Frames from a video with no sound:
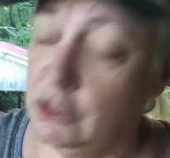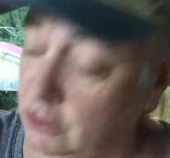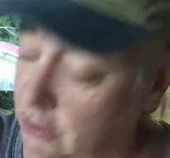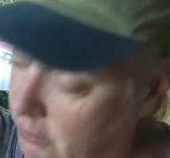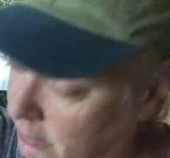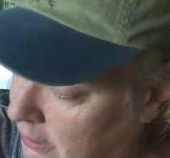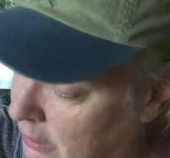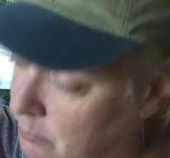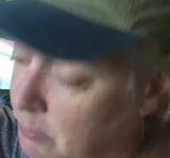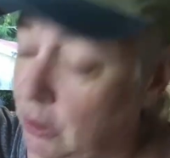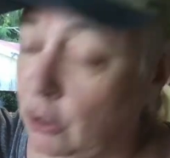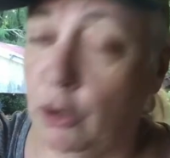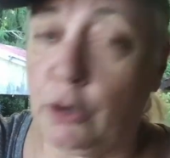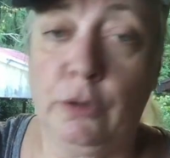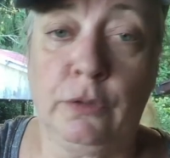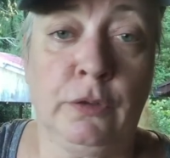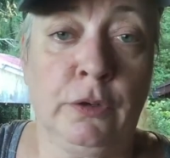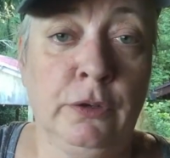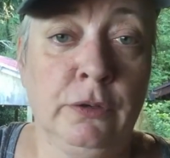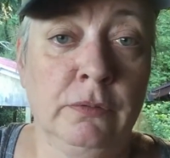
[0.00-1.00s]
Just him and
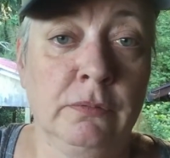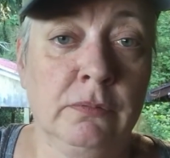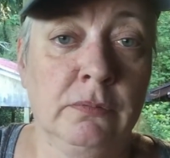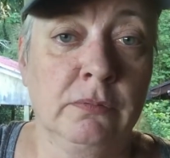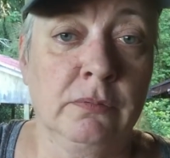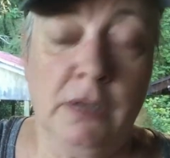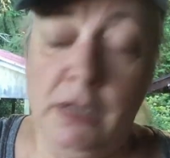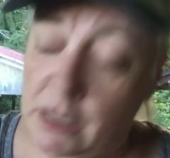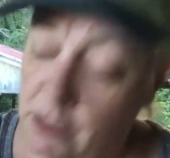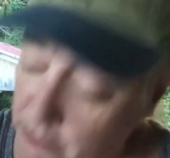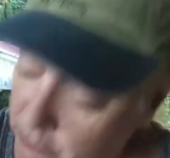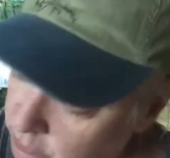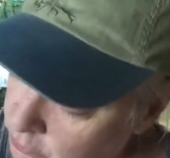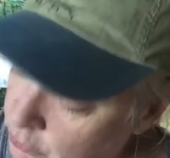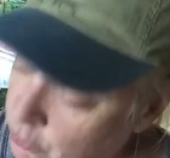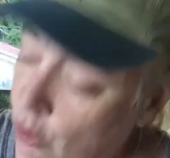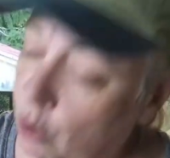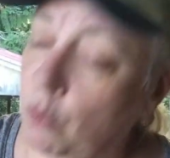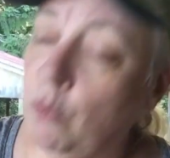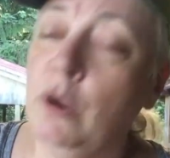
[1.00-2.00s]
Arthur,
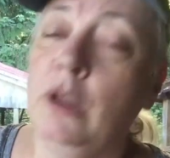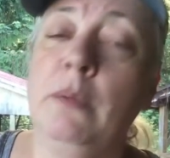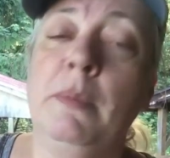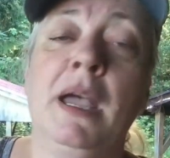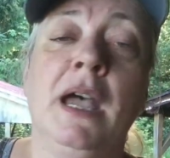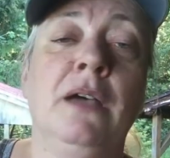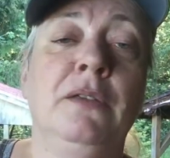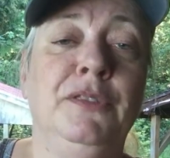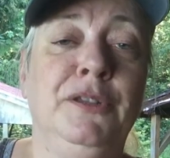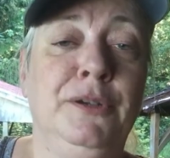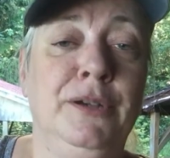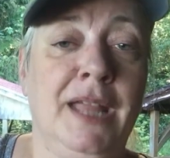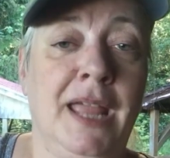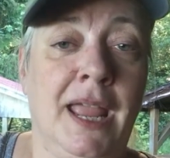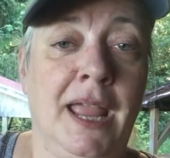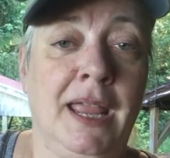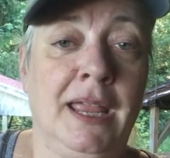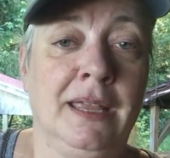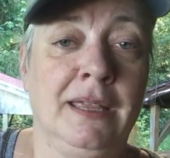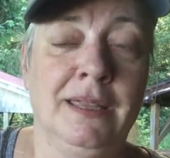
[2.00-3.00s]
going about their
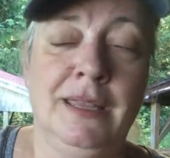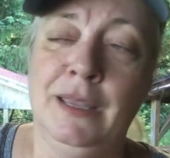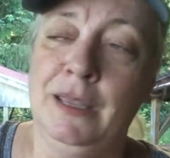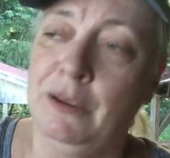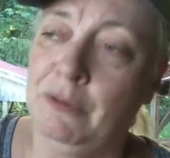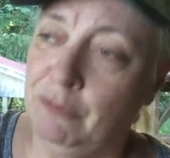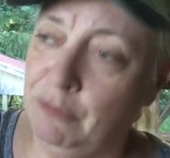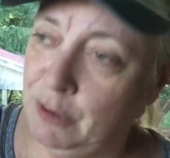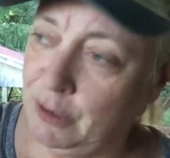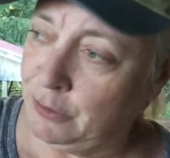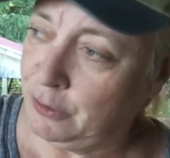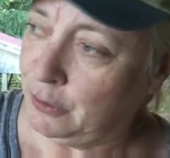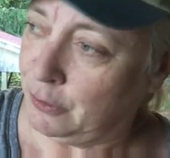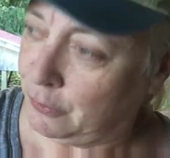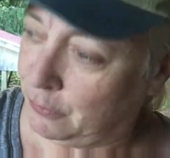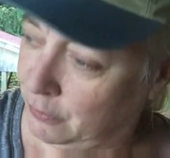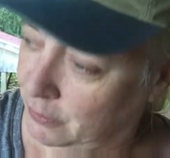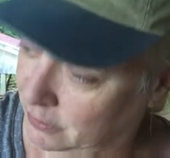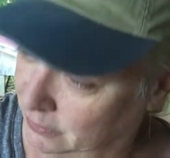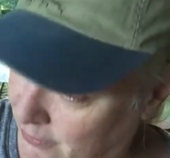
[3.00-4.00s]
day, with
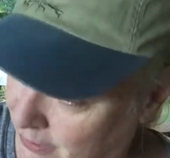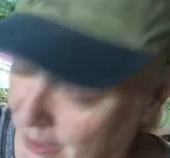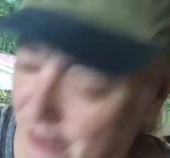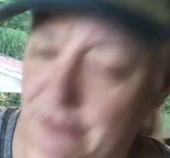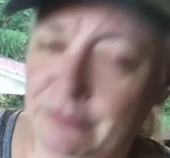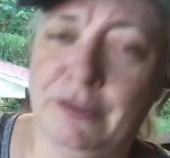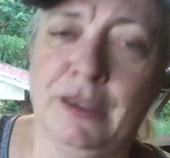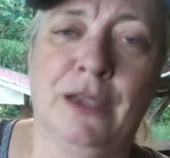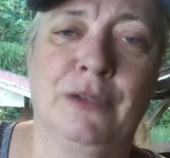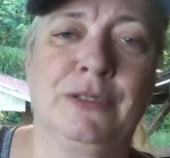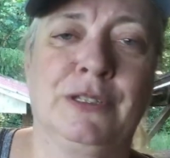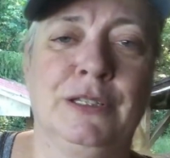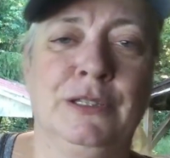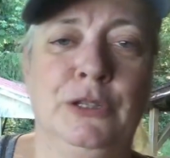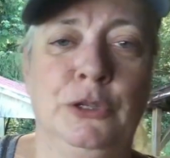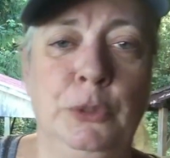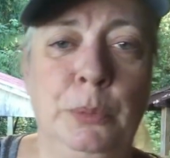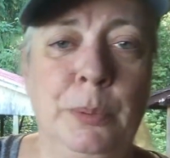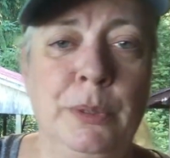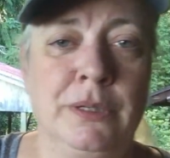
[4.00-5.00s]
their
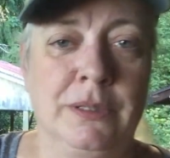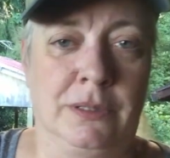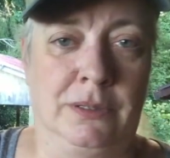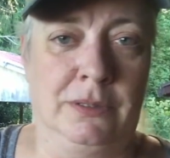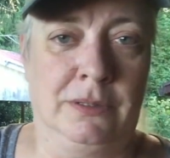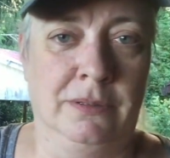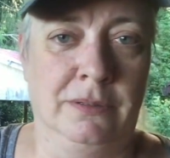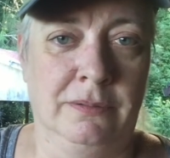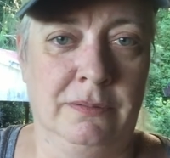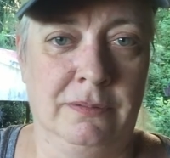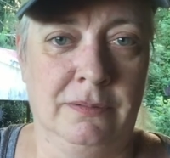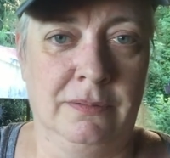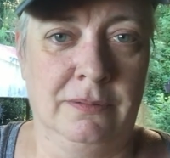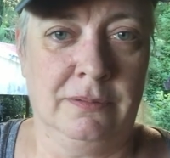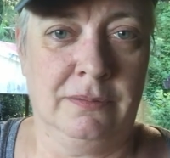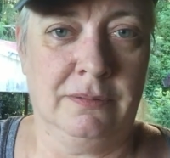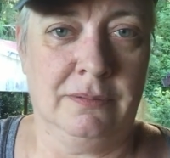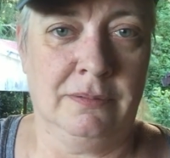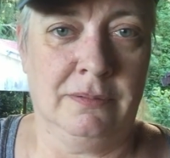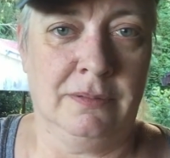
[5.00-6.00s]
10,000 lupins,
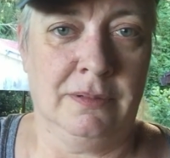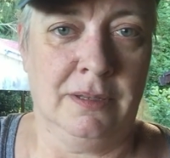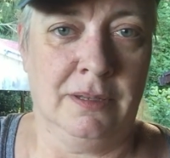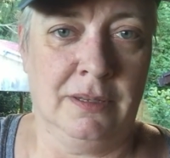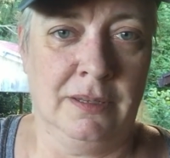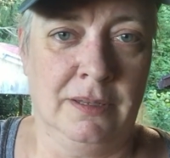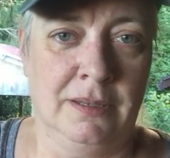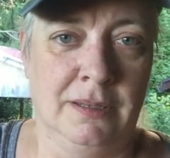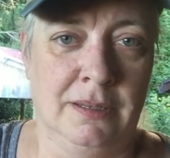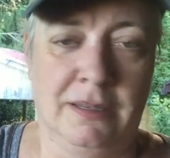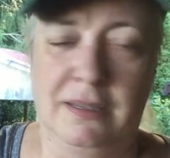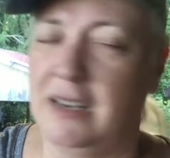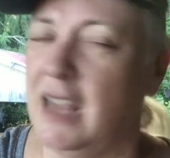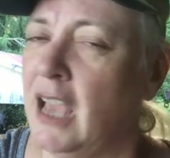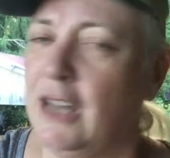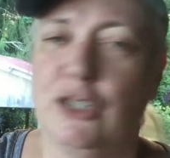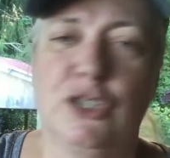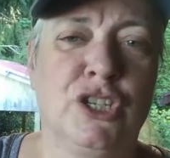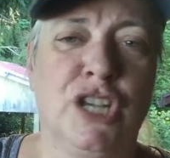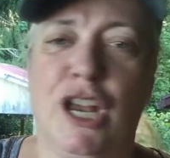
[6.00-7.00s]

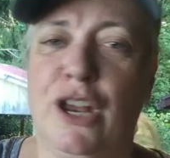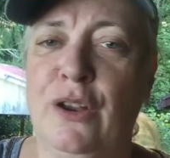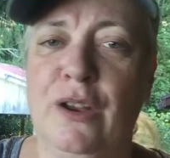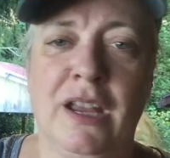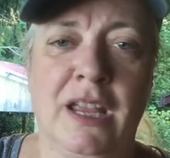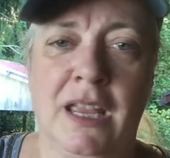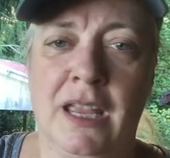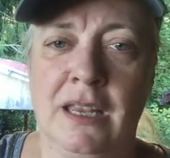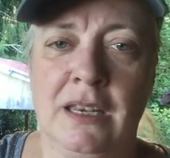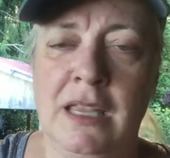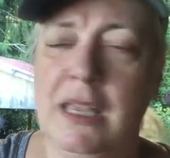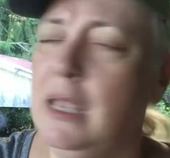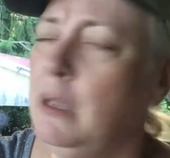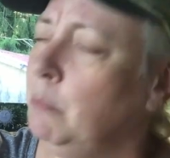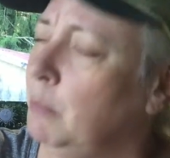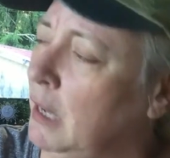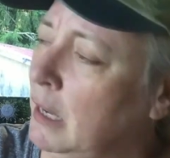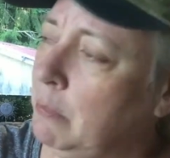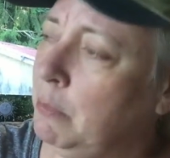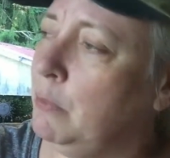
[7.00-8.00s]
not sharing it.
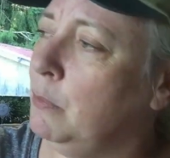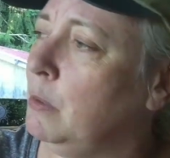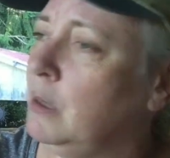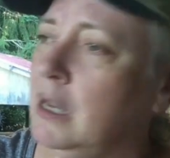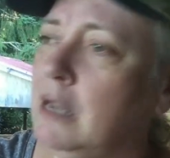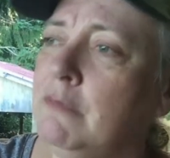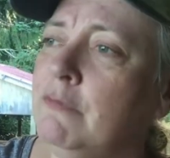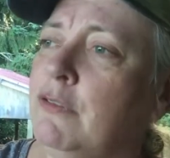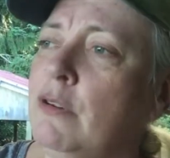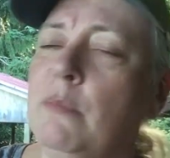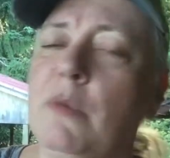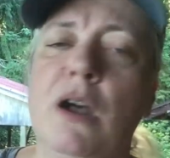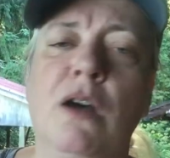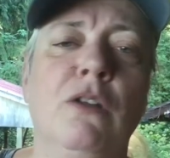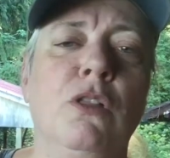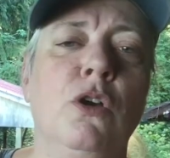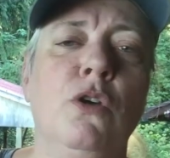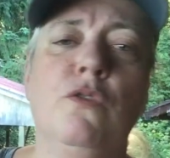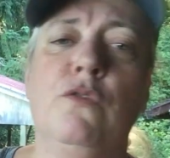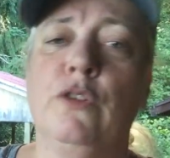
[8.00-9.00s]
People would come from
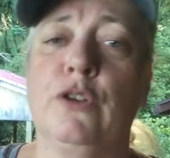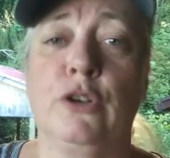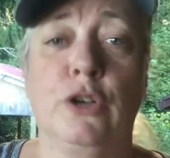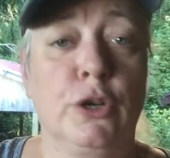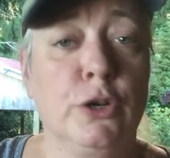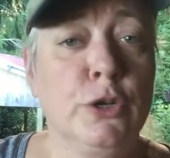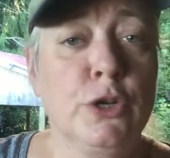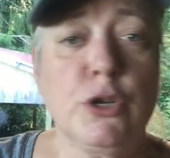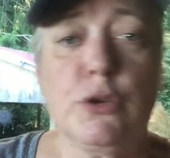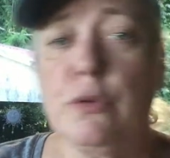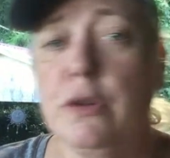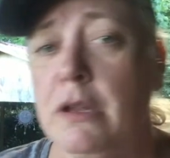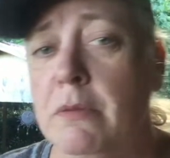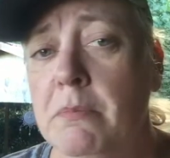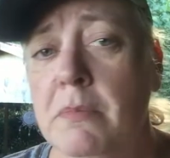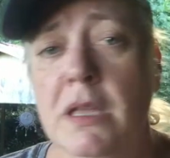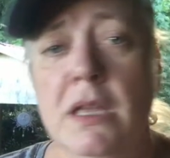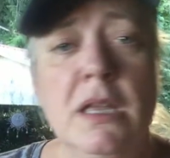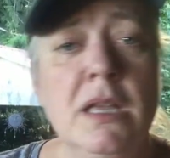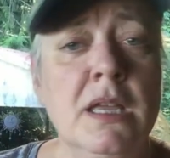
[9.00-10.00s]
all over,
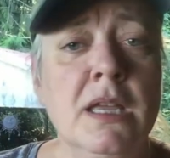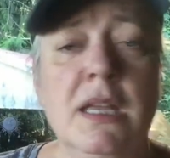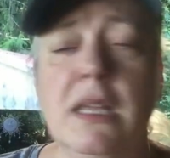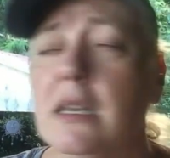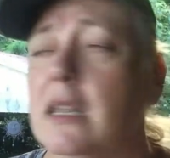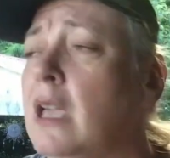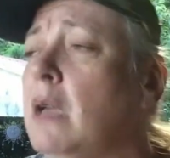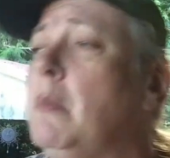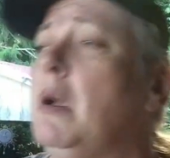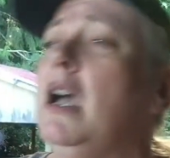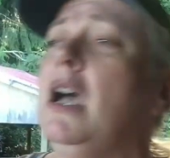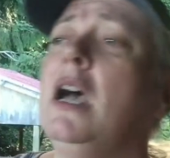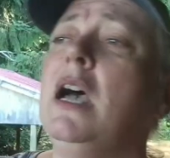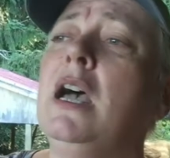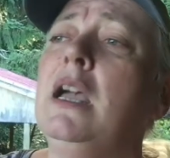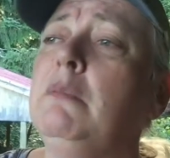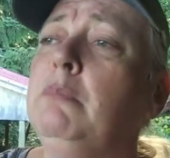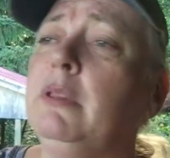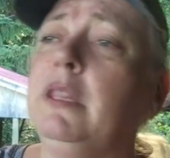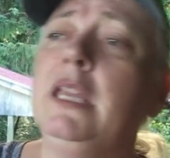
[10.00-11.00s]
nurserymen, come
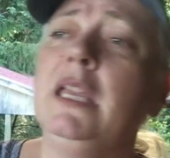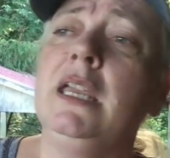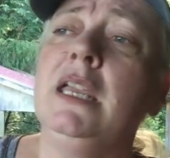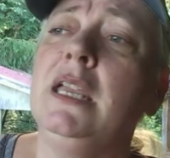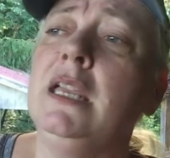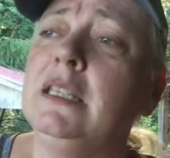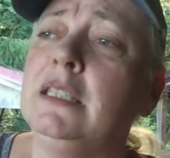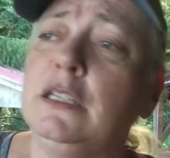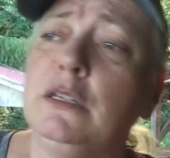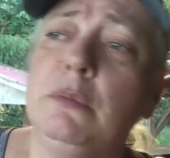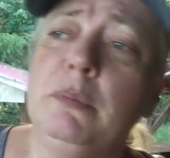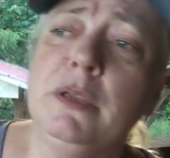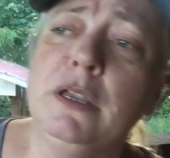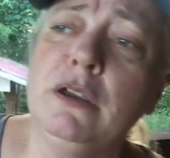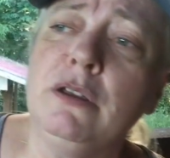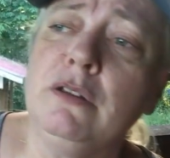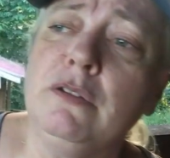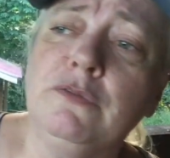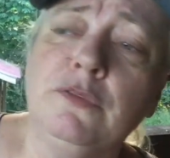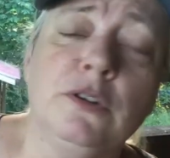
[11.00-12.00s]
on, please, they're
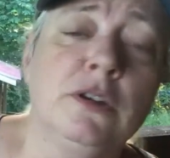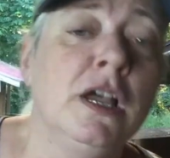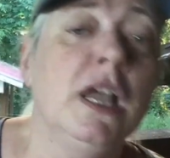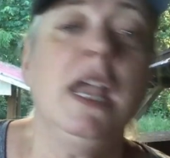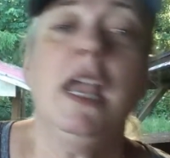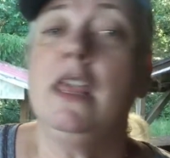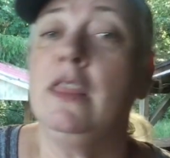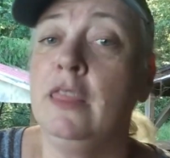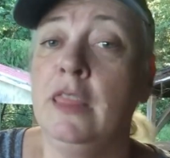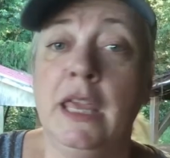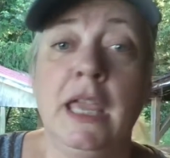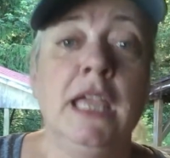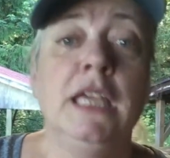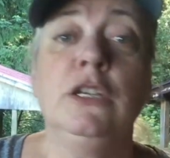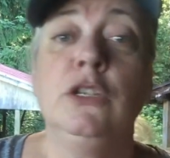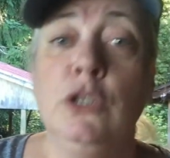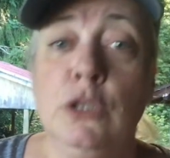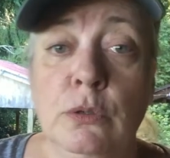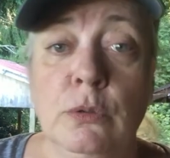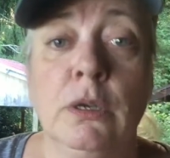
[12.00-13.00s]
beautiful. They
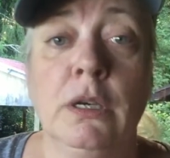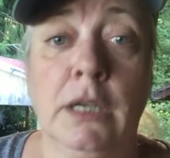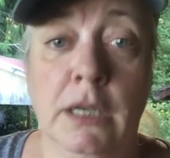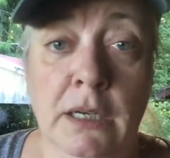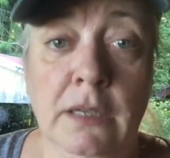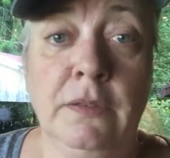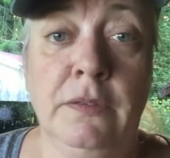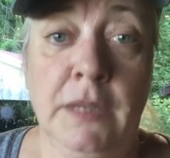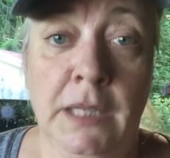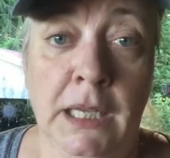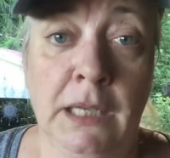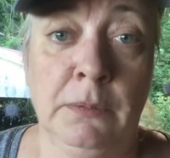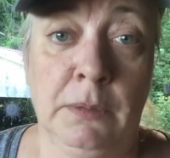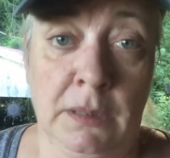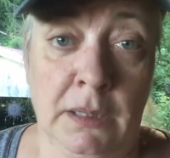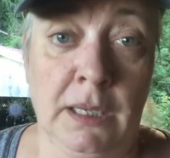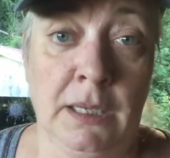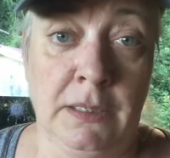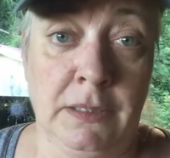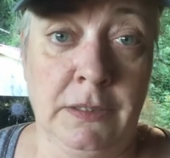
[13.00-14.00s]
knew a good thing
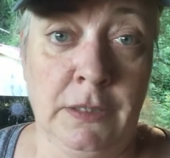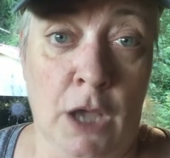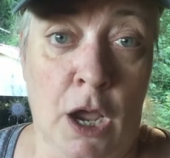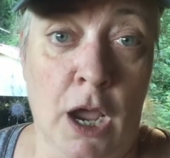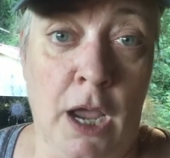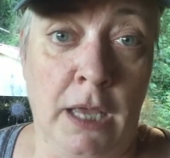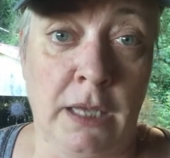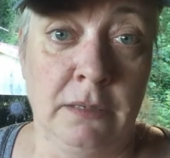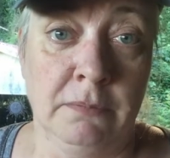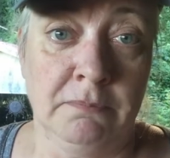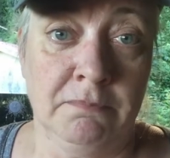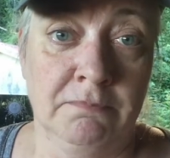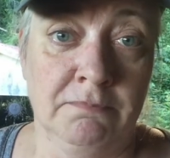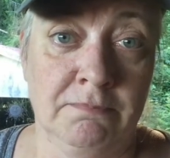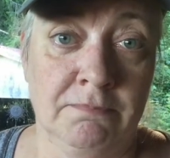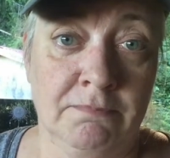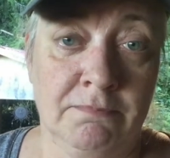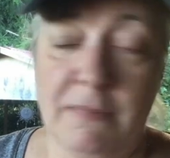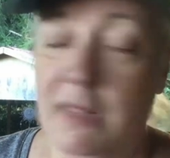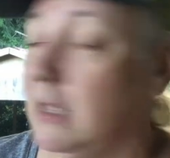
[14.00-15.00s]
when they saw
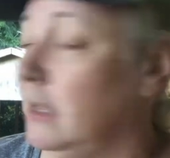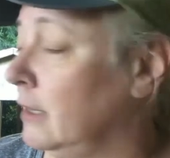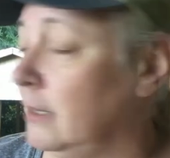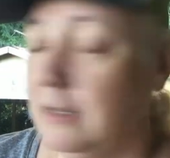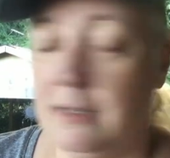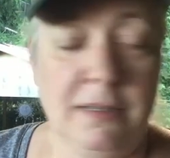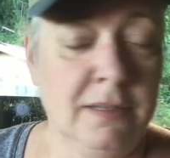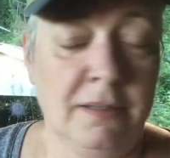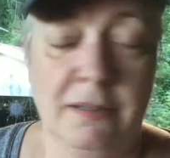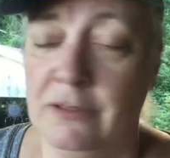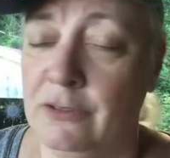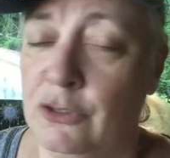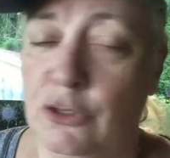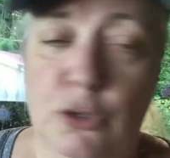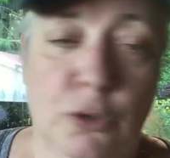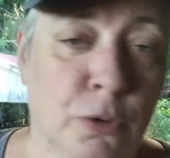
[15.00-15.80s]
it.